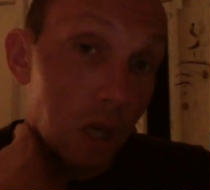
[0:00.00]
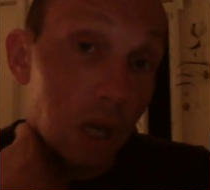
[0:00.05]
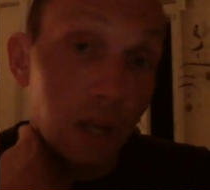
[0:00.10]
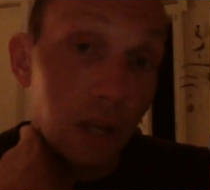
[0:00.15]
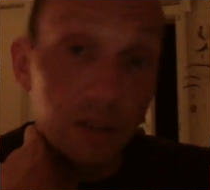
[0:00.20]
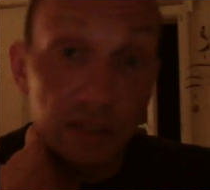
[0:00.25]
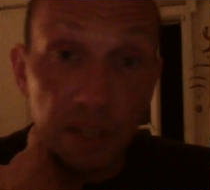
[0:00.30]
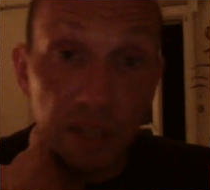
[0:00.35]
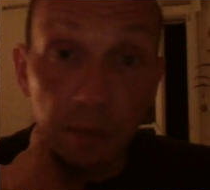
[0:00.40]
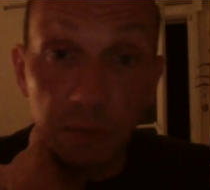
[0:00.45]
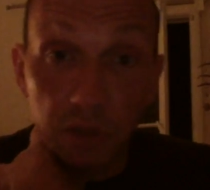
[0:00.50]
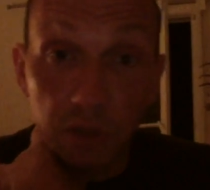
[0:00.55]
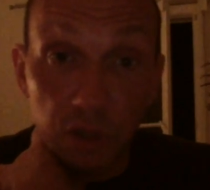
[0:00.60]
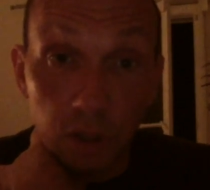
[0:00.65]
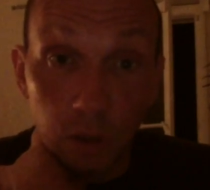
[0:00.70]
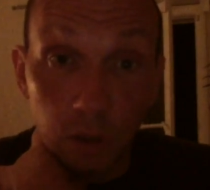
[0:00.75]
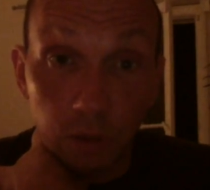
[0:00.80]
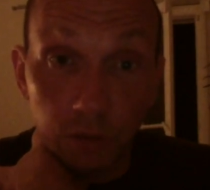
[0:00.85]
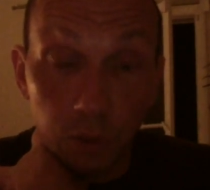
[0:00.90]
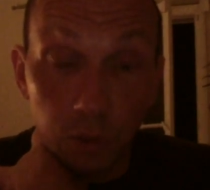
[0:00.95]
except to
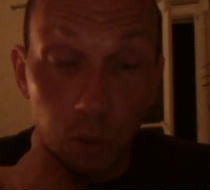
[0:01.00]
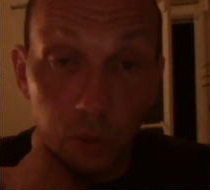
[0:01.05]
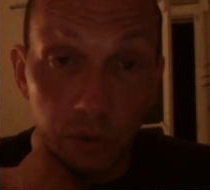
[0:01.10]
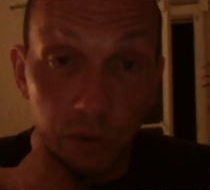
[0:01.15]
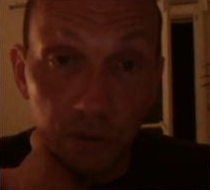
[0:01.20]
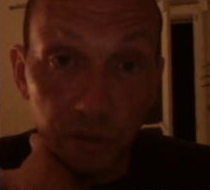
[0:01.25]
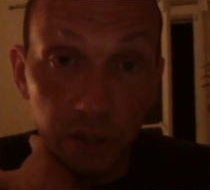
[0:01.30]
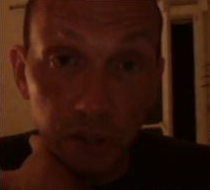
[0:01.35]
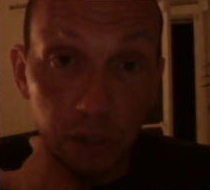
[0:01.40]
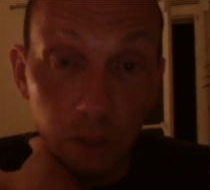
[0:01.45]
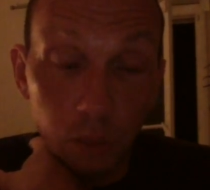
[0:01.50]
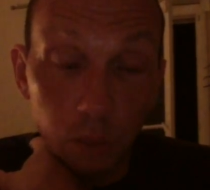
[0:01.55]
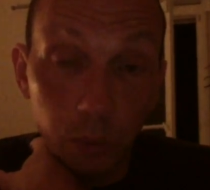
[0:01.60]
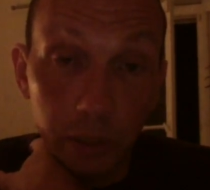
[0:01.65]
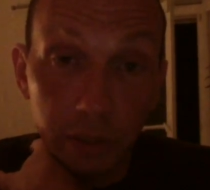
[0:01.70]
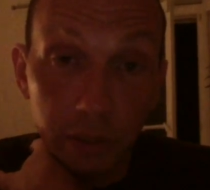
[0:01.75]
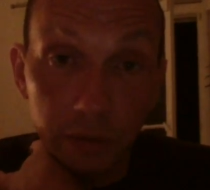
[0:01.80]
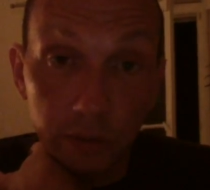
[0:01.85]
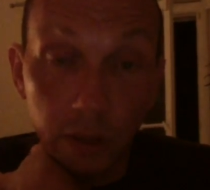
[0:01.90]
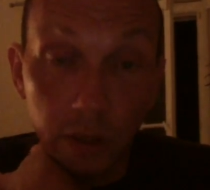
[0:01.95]
know, of course, that in a
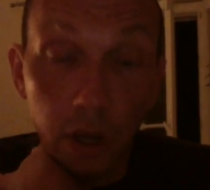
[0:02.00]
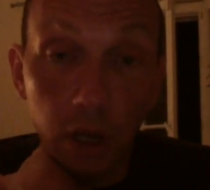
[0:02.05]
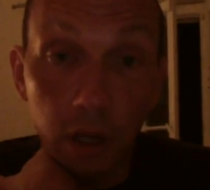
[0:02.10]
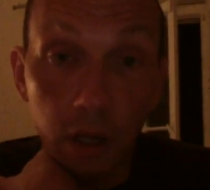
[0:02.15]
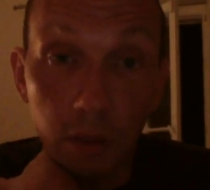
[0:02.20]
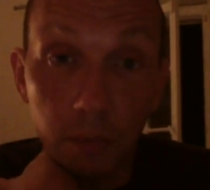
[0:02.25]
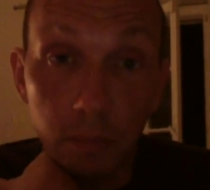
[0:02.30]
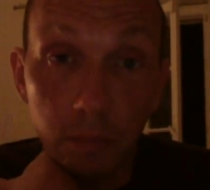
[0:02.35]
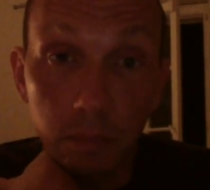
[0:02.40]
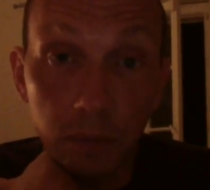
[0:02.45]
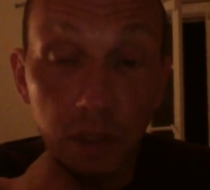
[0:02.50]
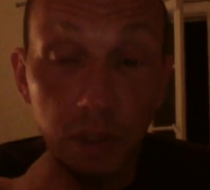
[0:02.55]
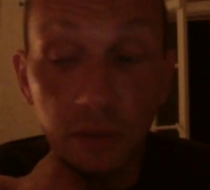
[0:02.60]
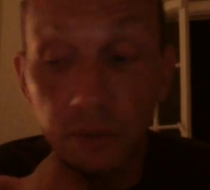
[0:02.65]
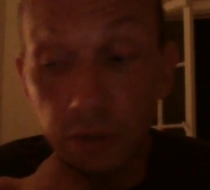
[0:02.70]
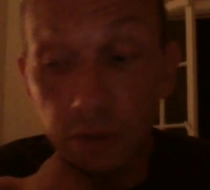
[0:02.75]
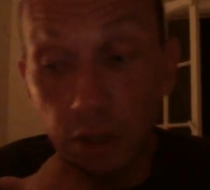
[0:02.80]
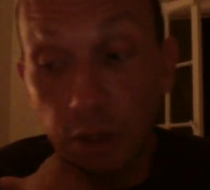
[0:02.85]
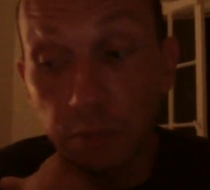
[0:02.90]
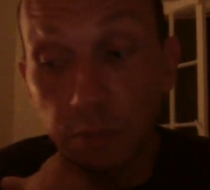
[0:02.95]
week's time,
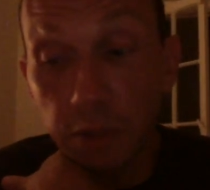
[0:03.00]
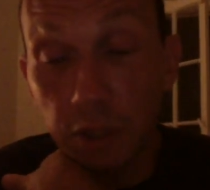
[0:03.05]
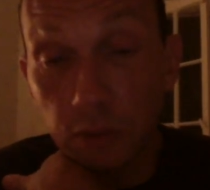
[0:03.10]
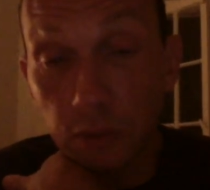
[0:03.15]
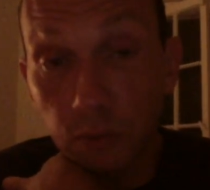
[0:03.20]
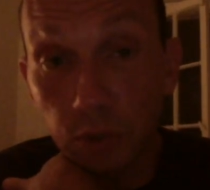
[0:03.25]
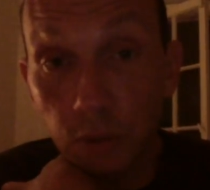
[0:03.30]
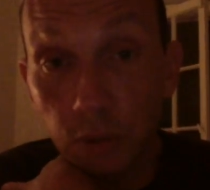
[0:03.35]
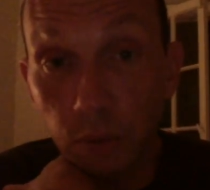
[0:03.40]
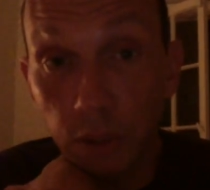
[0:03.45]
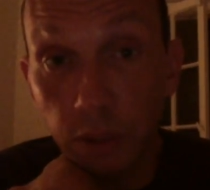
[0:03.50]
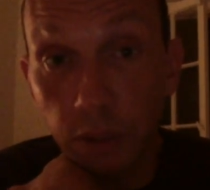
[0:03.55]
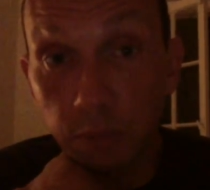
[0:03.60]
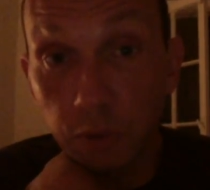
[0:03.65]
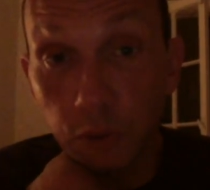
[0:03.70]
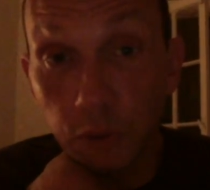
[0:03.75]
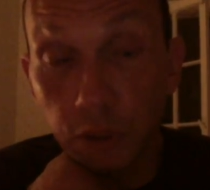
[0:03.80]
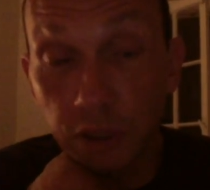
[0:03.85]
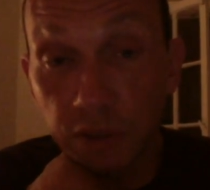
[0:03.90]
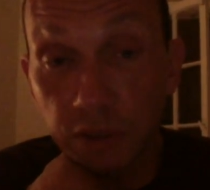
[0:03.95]
this time next week when I'm
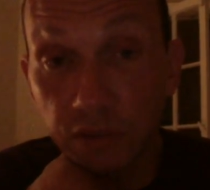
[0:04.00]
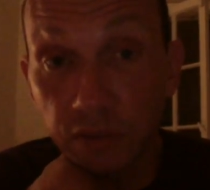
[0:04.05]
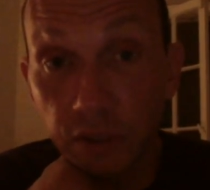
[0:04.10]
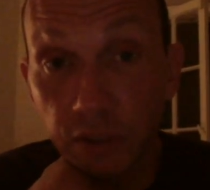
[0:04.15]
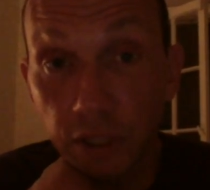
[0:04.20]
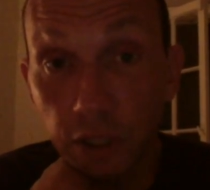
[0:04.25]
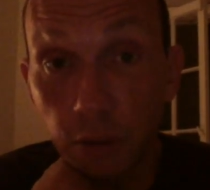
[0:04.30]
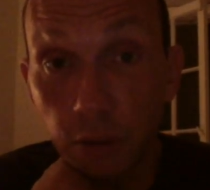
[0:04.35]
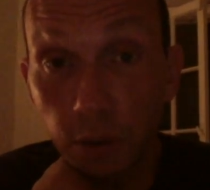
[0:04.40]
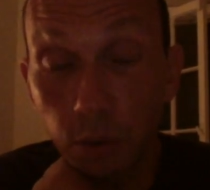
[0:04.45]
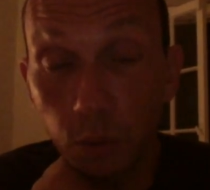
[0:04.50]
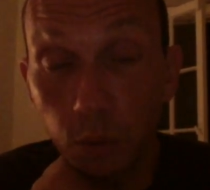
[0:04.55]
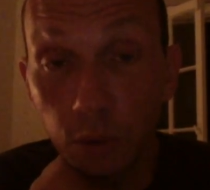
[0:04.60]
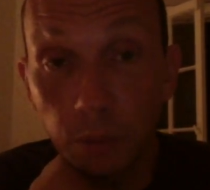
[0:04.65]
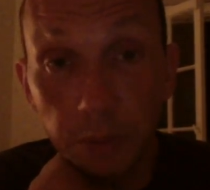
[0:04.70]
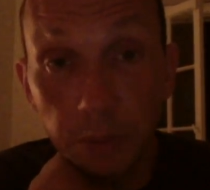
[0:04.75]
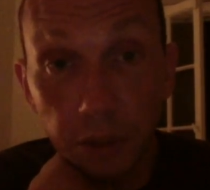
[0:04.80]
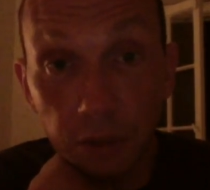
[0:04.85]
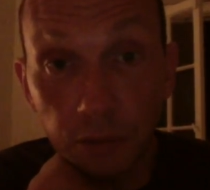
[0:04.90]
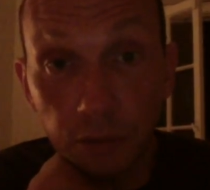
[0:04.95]
doing this video, it
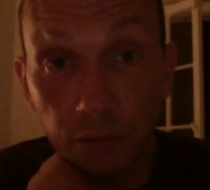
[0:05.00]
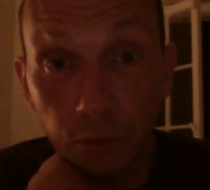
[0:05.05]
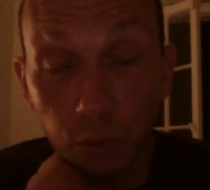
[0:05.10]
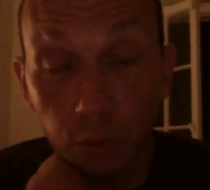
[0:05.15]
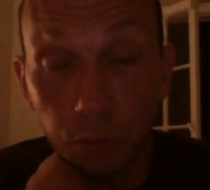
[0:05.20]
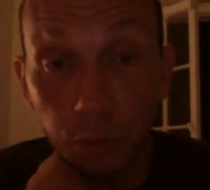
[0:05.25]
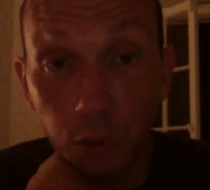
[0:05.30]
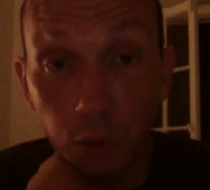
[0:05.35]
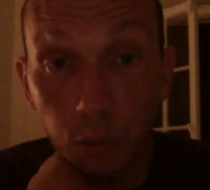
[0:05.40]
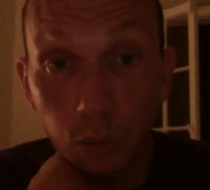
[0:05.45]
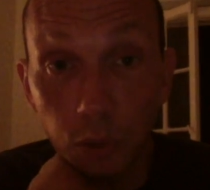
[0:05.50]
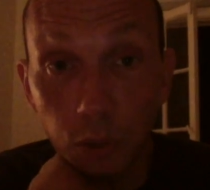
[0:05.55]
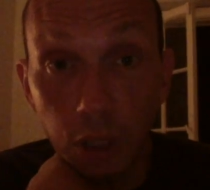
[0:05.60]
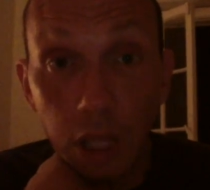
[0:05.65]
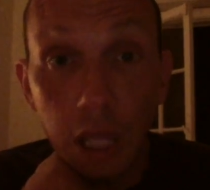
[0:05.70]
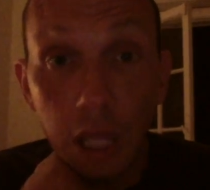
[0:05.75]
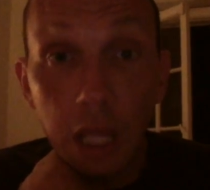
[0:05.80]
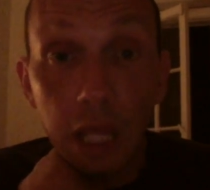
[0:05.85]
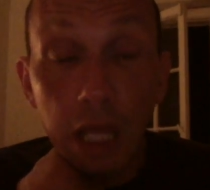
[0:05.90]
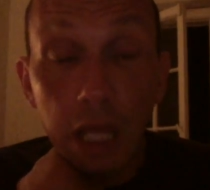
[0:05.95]
will be the full moon
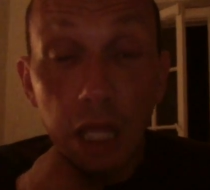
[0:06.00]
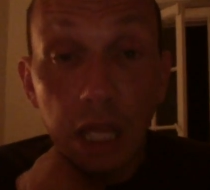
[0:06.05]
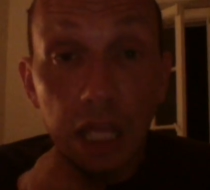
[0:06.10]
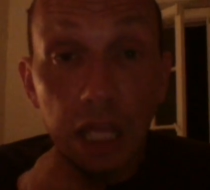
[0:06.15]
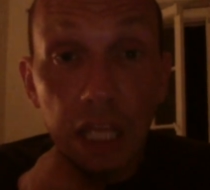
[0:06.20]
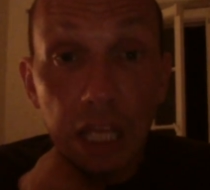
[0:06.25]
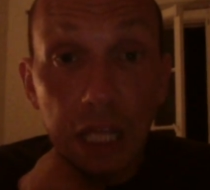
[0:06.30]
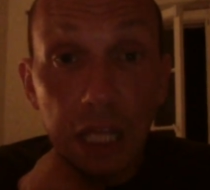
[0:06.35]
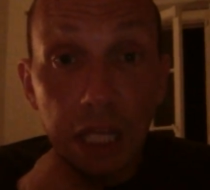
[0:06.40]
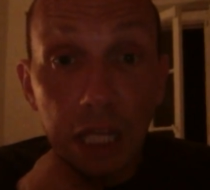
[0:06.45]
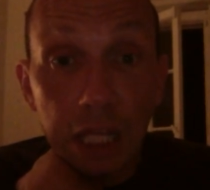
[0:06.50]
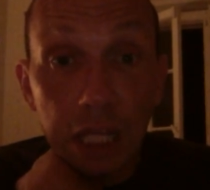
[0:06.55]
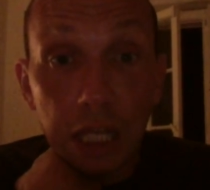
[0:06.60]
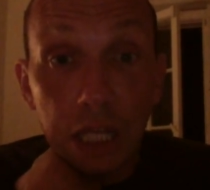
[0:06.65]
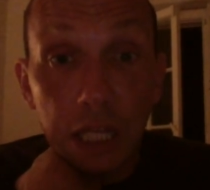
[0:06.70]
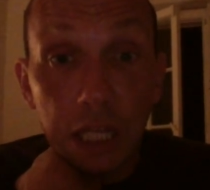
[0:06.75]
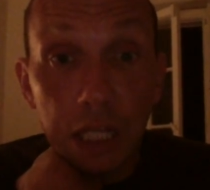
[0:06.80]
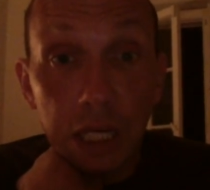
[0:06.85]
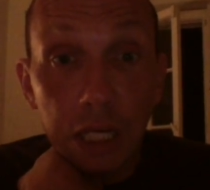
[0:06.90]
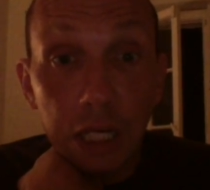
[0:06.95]

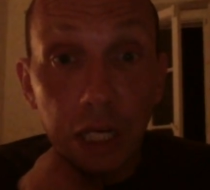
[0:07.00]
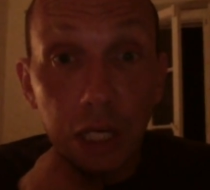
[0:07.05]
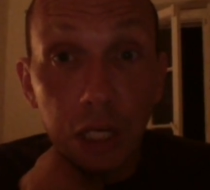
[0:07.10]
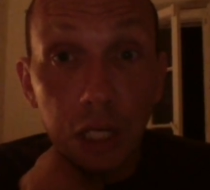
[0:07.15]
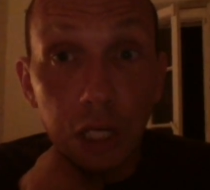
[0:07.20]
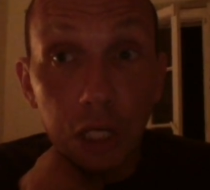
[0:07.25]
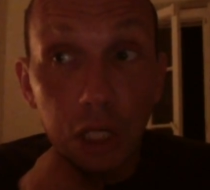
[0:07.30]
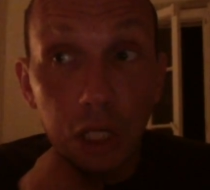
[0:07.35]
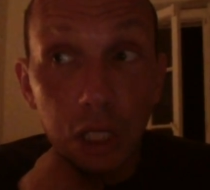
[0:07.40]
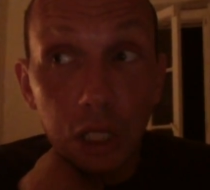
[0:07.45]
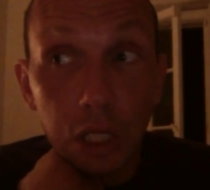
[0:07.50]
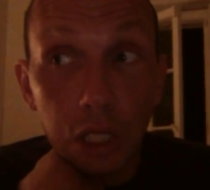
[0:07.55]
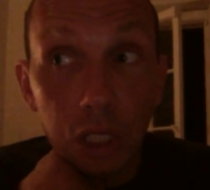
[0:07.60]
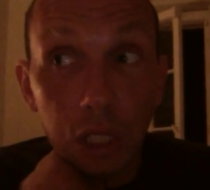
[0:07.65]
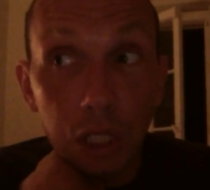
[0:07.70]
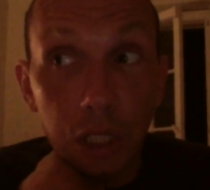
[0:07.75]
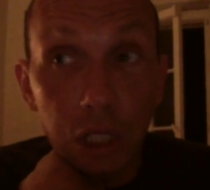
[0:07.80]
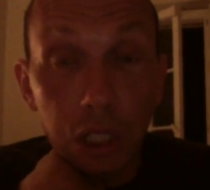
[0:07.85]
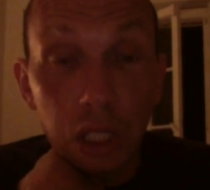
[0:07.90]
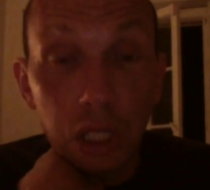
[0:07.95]
in
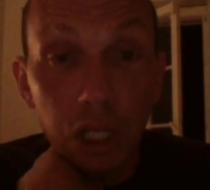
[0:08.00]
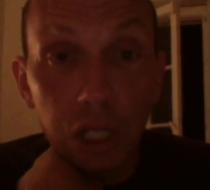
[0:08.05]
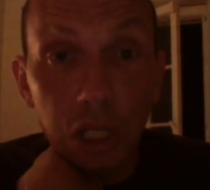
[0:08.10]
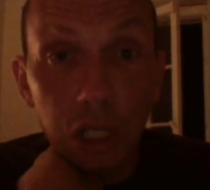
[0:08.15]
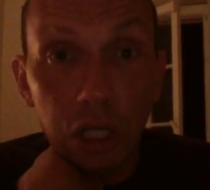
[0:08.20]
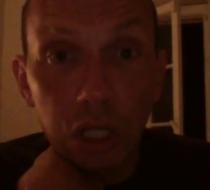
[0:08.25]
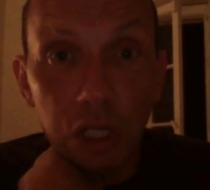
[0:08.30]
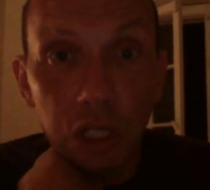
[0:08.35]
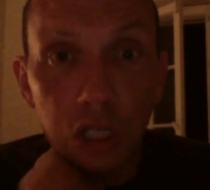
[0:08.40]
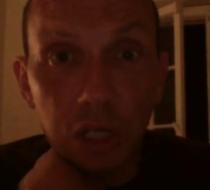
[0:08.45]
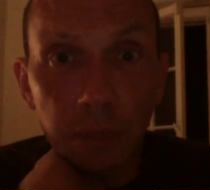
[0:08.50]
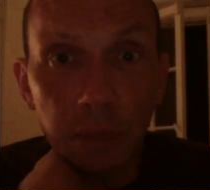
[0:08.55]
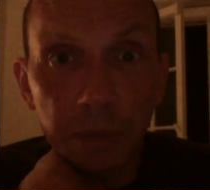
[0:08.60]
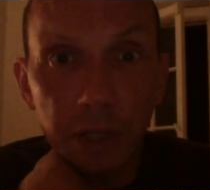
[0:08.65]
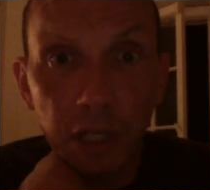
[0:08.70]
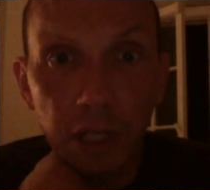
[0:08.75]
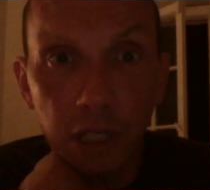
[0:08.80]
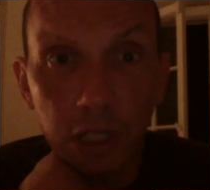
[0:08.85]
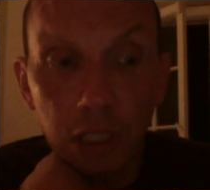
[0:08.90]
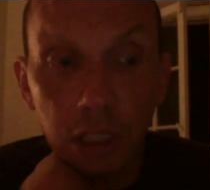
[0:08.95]

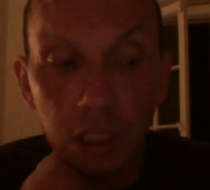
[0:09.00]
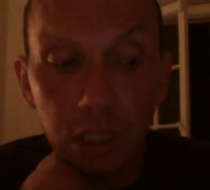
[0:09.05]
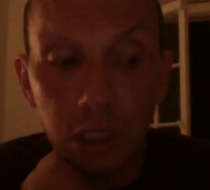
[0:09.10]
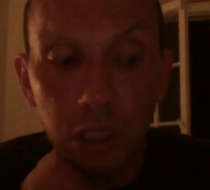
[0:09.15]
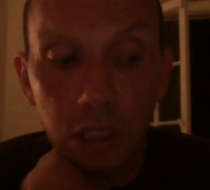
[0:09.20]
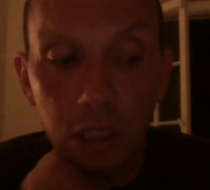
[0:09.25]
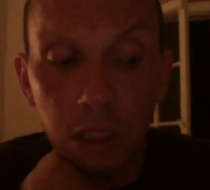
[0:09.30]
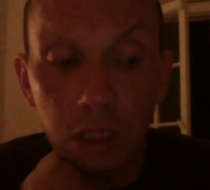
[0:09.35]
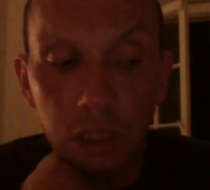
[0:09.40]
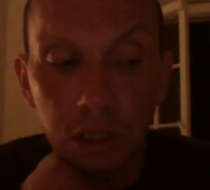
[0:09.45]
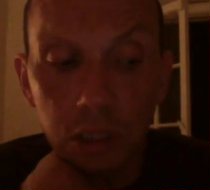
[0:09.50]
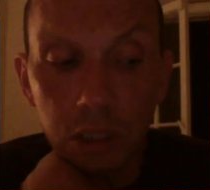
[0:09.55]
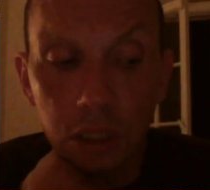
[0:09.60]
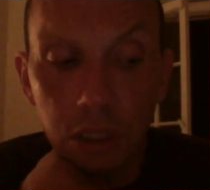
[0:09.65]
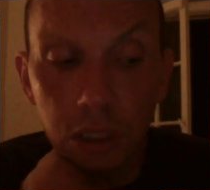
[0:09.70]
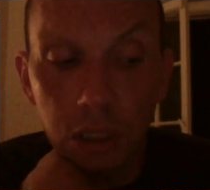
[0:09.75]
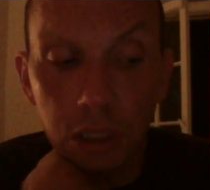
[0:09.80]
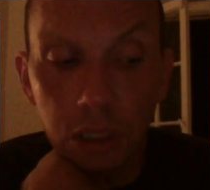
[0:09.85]
Gemini? Is it?